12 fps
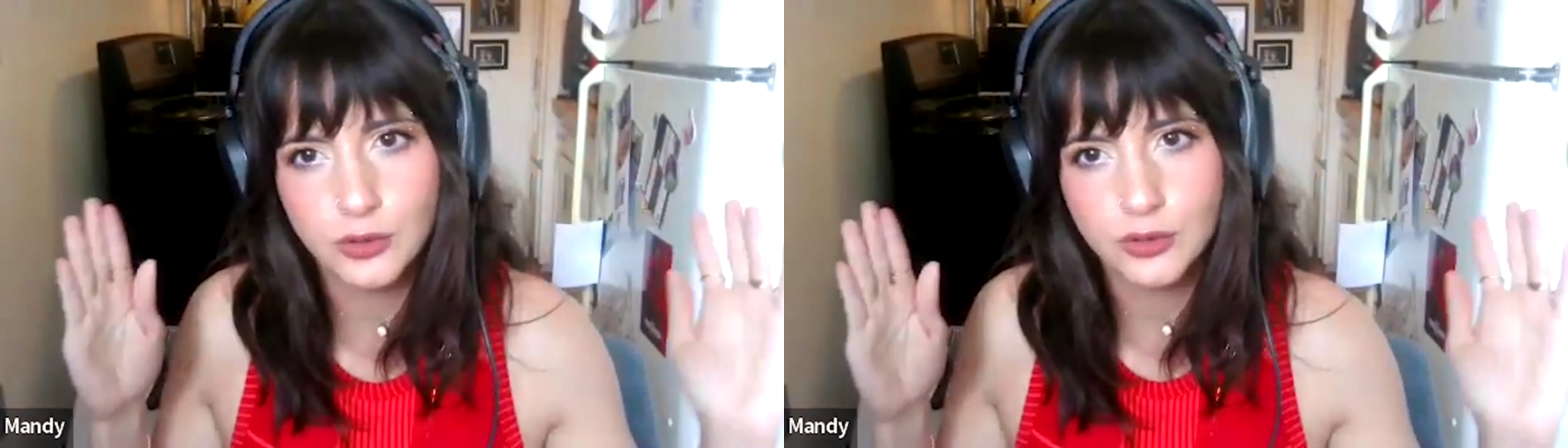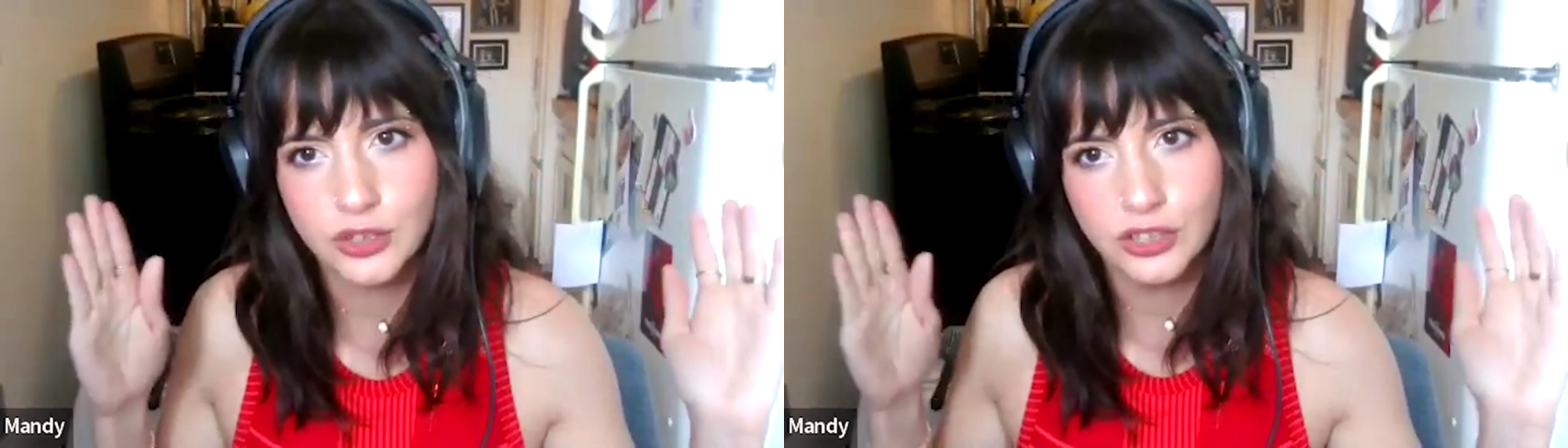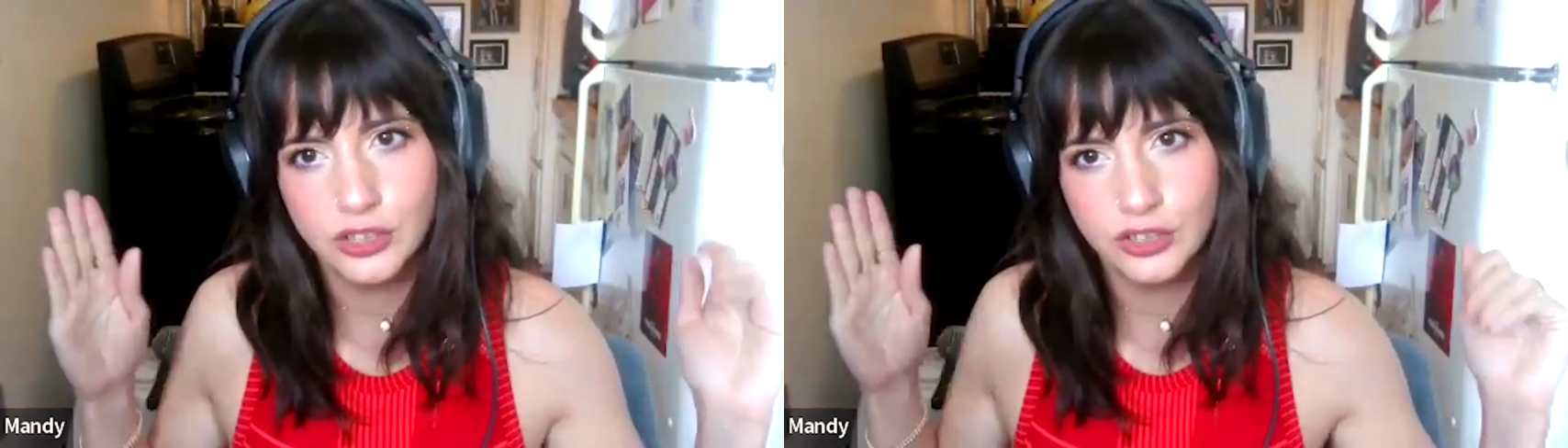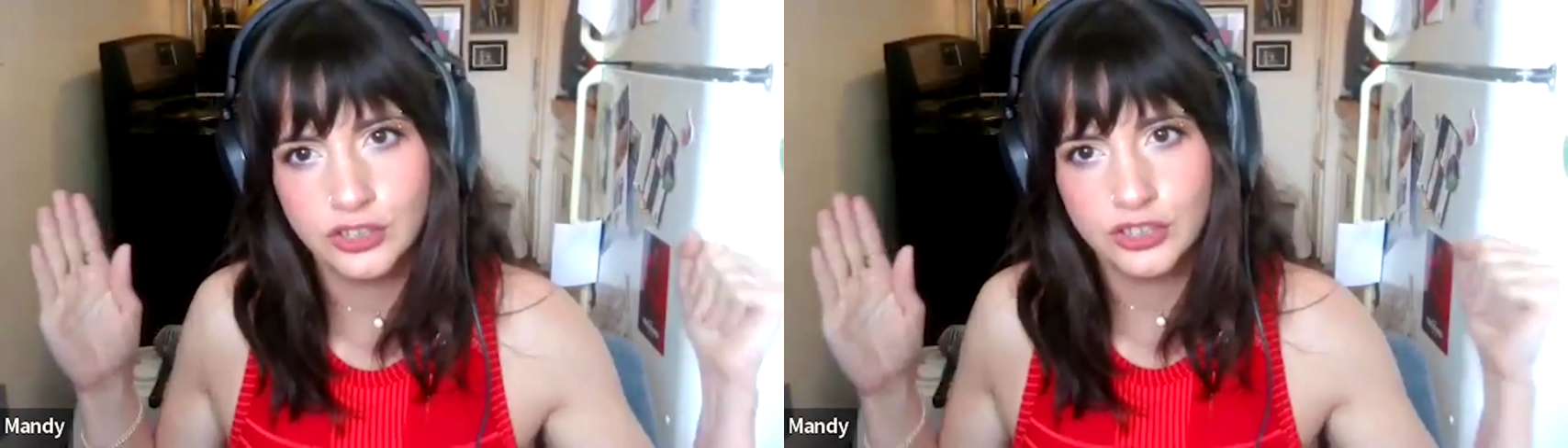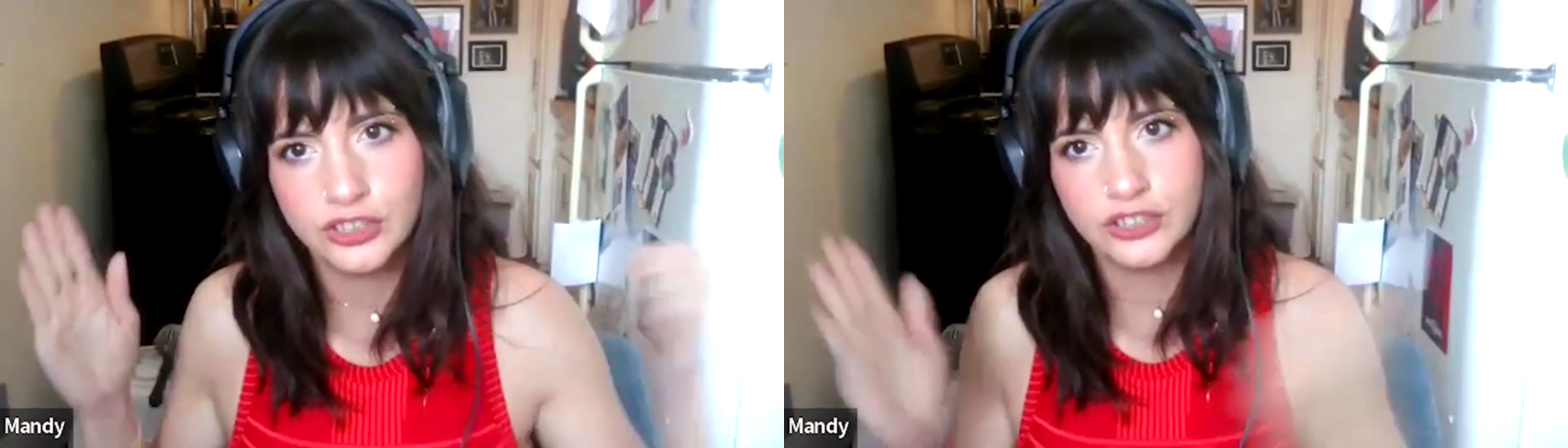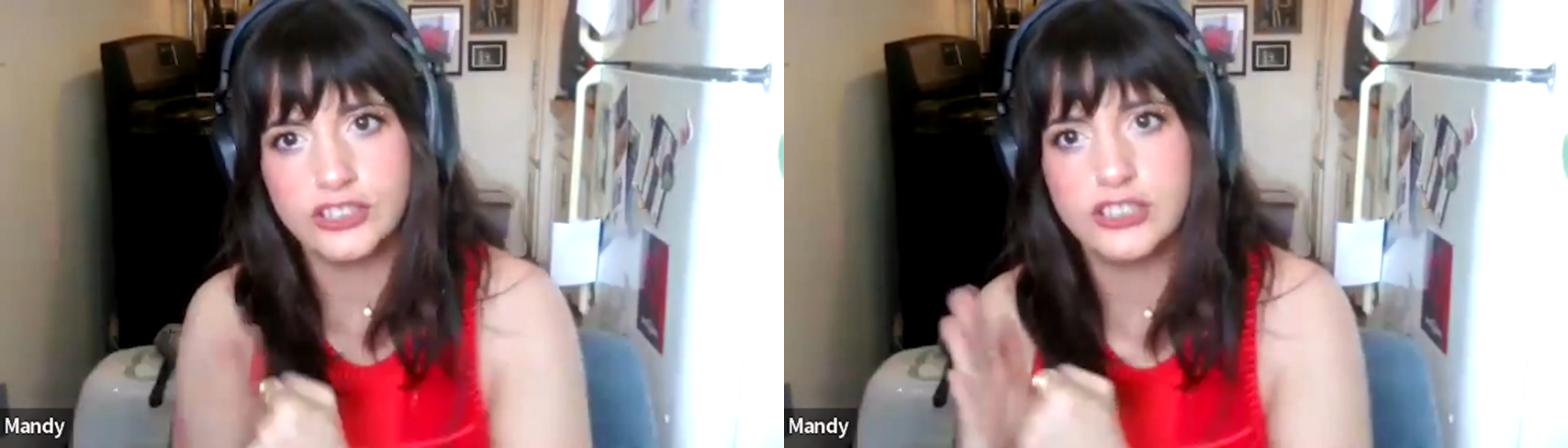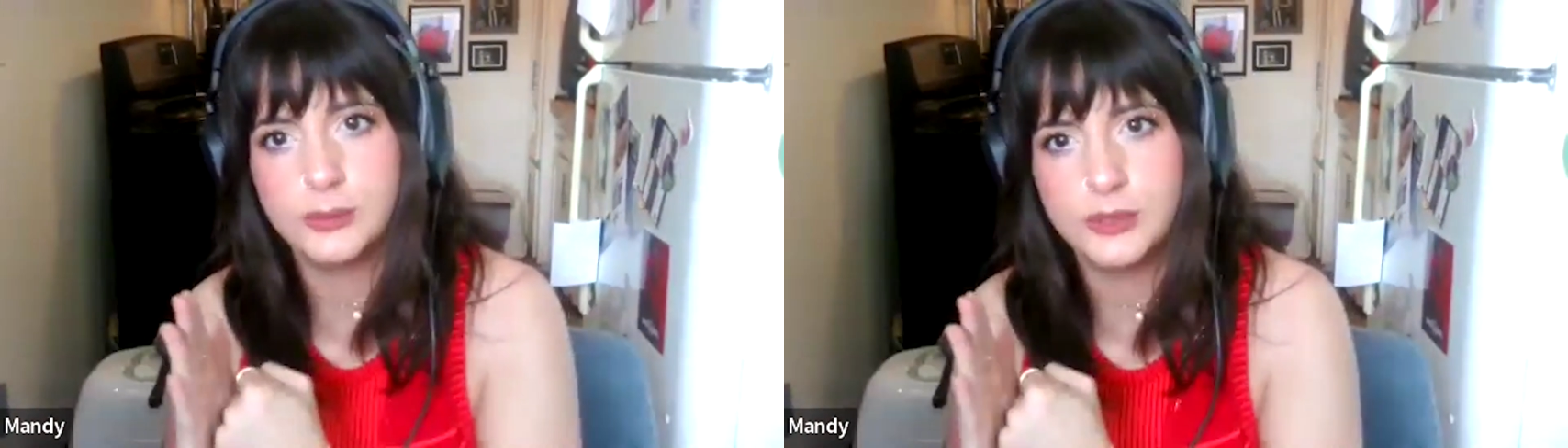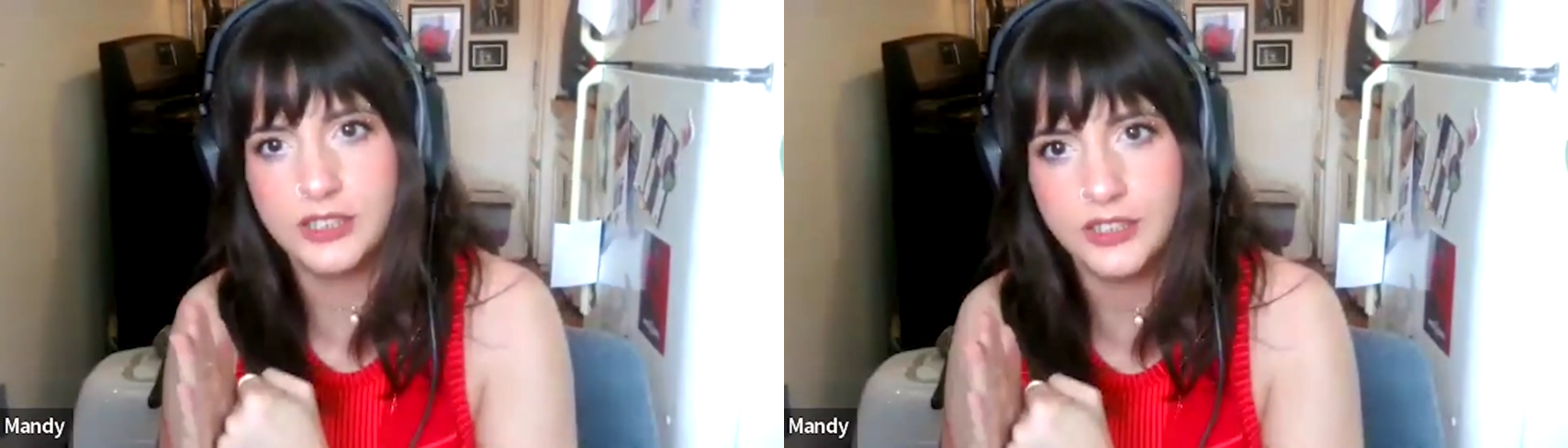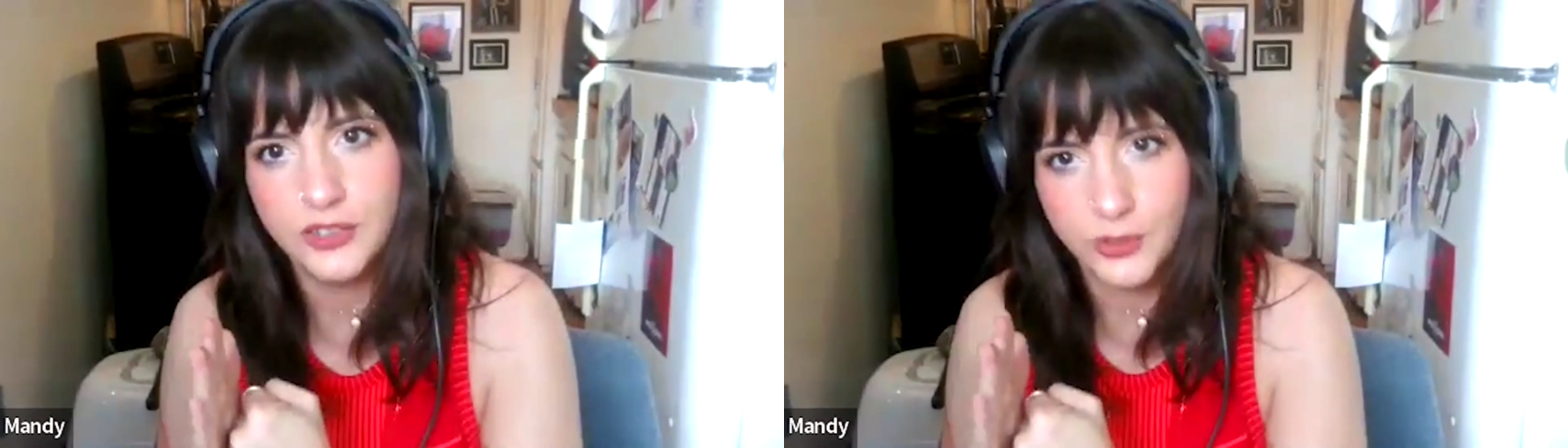I was just like
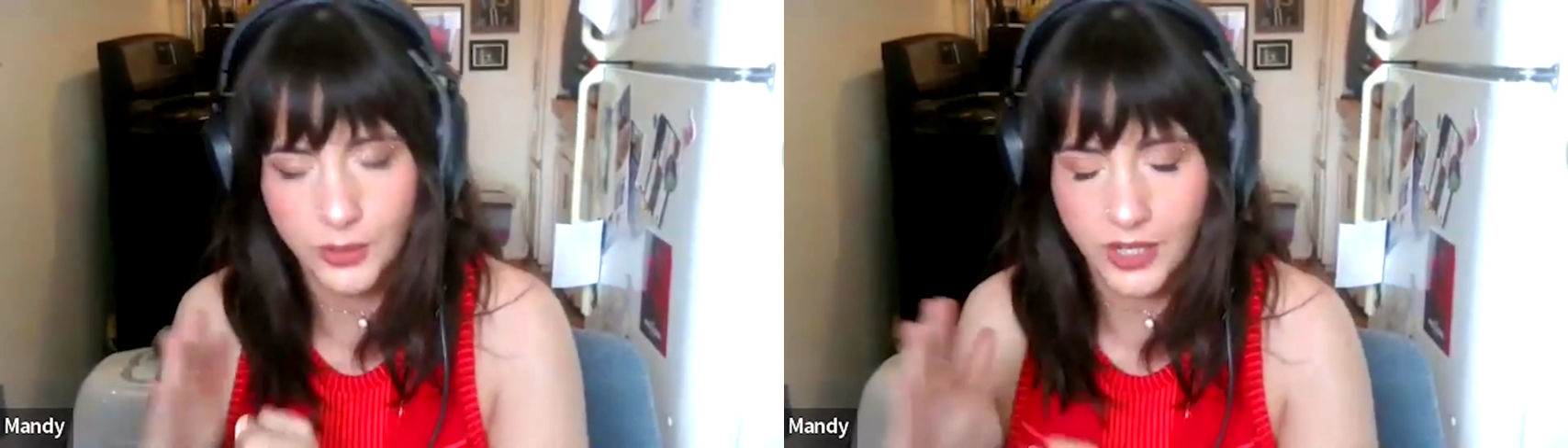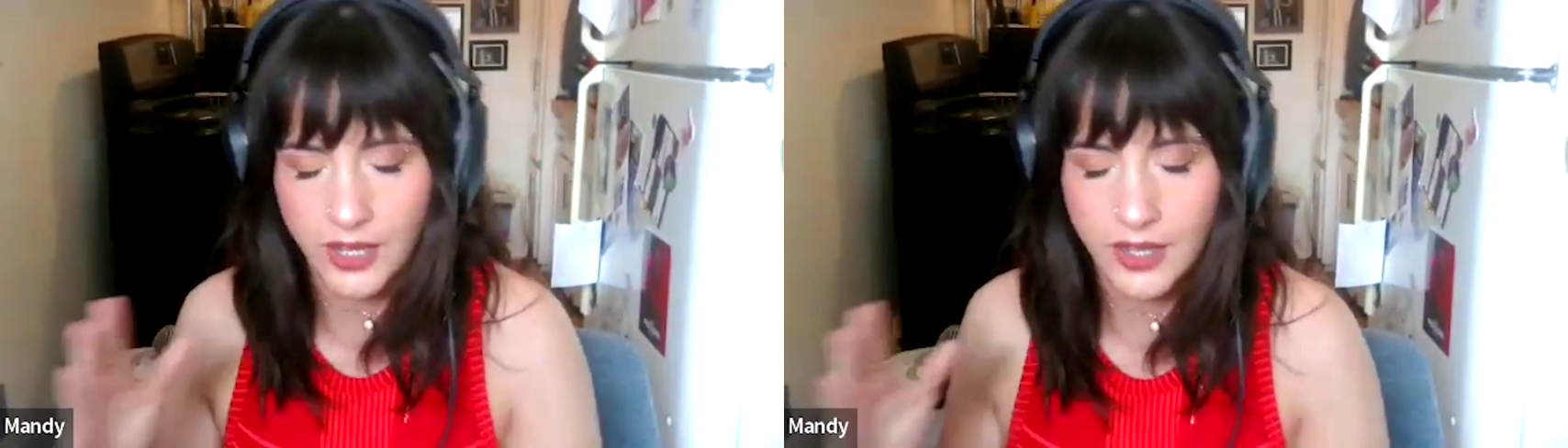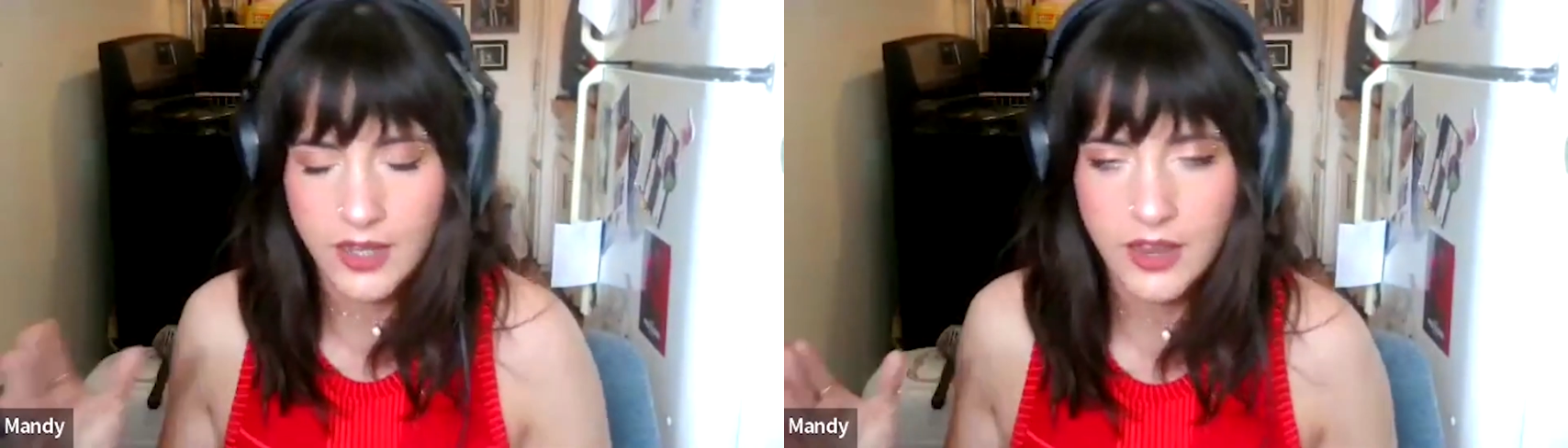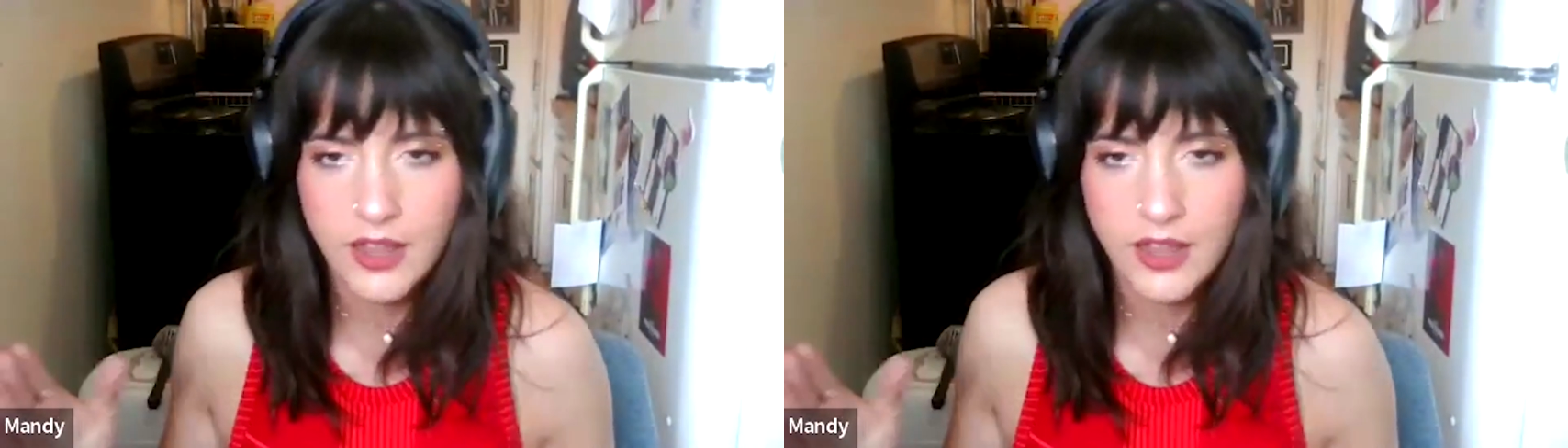stabbing into it